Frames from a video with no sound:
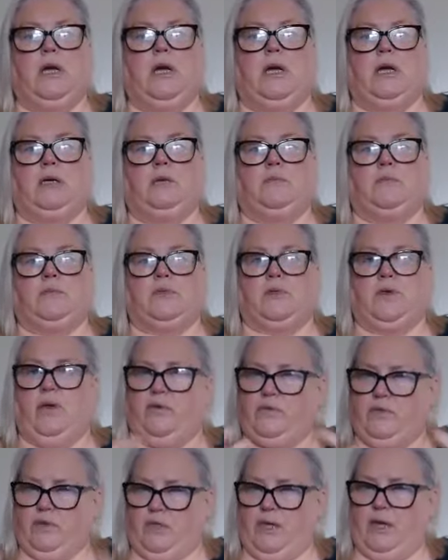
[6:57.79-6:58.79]
So you
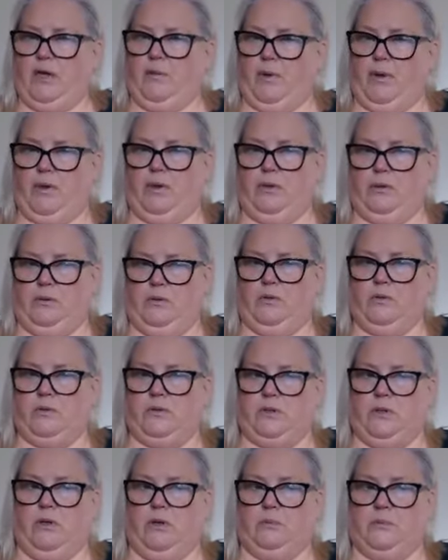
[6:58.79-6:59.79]
have to think about it in those
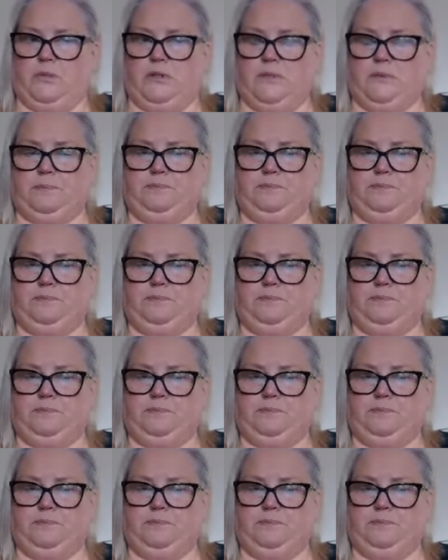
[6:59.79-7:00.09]
terms.